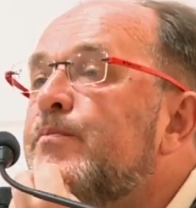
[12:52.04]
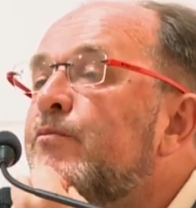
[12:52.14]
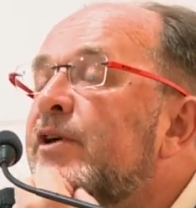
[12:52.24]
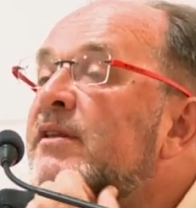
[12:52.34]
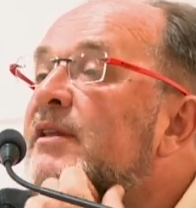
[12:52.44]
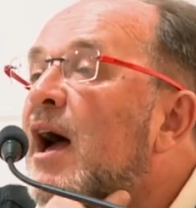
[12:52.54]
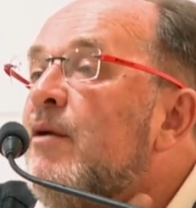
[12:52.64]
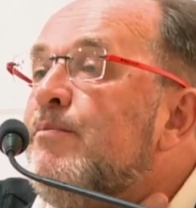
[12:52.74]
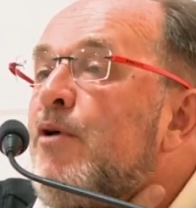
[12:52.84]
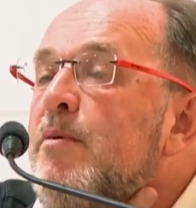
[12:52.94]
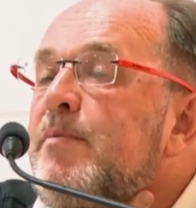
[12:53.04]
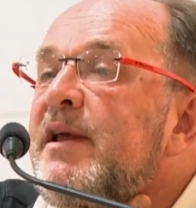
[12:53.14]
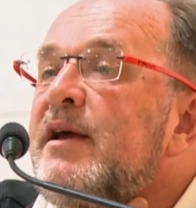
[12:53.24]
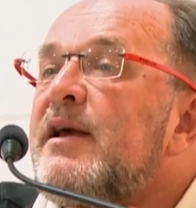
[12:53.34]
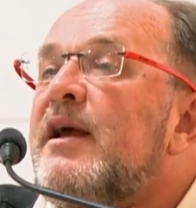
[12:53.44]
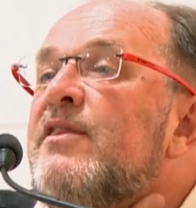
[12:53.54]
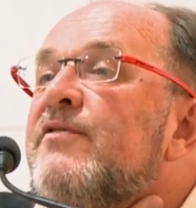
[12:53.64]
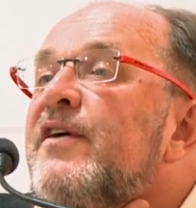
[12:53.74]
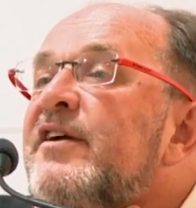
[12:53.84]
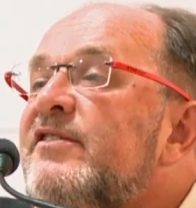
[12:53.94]
written down probably in the
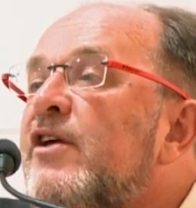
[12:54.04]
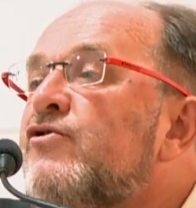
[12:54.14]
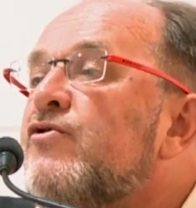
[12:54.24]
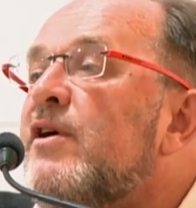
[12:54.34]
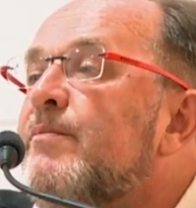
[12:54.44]
first century,